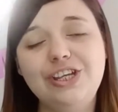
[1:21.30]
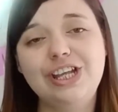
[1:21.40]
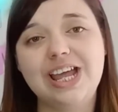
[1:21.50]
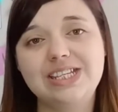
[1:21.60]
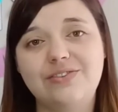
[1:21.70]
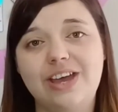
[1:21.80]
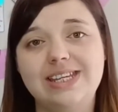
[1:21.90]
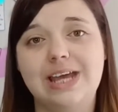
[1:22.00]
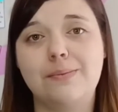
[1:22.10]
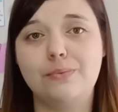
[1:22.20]
you'd like to
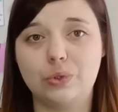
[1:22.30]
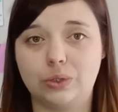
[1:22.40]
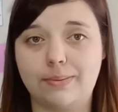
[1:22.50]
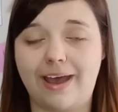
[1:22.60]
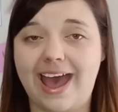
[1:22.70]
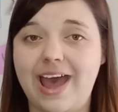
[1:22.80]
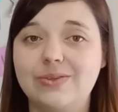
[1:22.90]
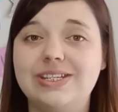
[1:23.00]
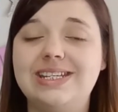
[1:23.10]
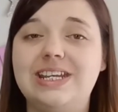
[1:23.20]
find out more about
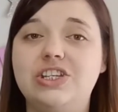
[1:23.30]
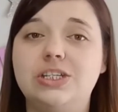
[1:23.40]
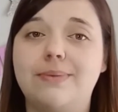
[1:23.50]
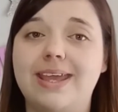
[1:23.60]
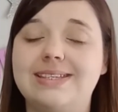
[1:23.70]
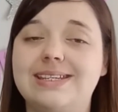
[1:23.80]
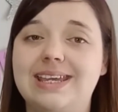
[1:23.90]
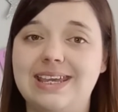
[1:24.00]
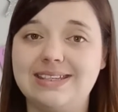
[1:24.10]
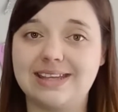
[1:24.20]
how to teach space to
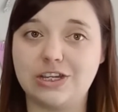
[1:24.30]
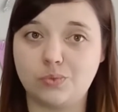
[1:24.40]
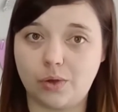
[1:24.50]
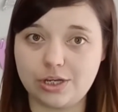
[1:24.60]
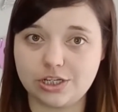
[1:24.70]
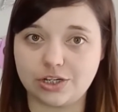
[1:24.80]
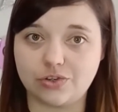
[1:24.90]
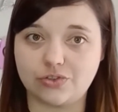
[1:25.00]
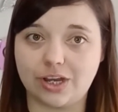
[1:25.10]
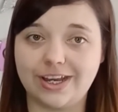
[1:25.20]
Key Stage 1
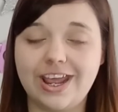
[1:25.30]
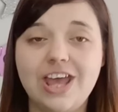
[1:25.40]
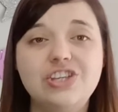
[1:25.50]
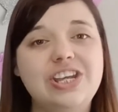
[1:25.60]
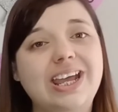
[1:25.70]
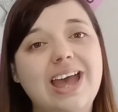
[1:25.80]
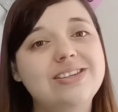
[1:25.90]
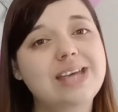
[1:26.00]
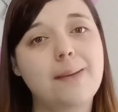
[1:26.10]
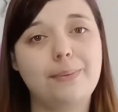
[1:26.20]
children, check
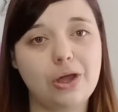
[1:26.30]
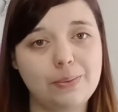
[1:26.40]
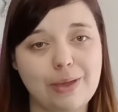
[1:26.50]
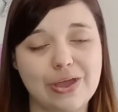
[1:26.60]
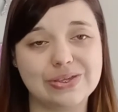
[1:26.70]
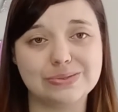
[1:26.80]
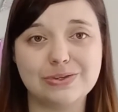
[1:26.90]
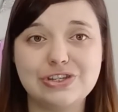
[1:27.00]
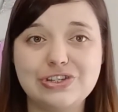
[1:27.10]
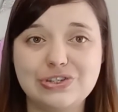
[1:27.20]
out our blog post,
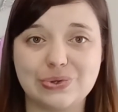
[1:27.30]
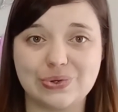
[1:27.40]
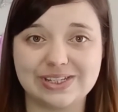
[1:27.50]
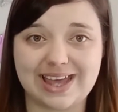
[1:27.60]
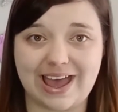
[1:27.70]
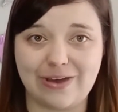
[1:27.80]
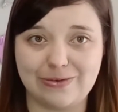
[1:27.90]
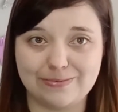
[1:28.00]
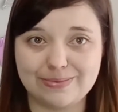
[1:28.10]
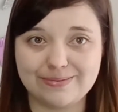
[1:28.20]
which is sure to
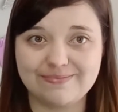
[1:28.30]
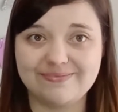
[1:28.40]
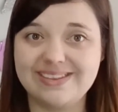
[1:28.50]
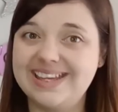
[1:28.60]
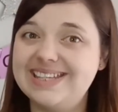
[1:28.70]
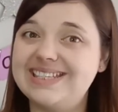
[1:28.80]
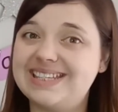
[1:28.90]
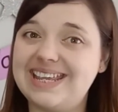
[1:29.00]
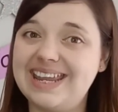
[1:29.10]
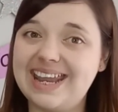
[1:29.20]
help.
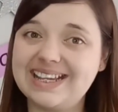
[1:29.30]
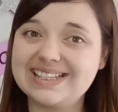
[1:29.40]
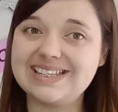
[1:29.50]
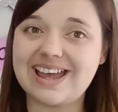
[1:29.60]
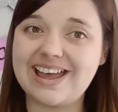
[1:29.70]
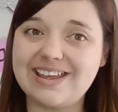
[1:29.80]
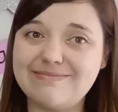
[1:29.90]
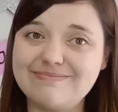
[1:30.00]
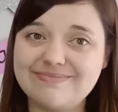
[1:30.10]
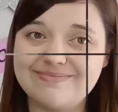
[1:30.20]
See you next time!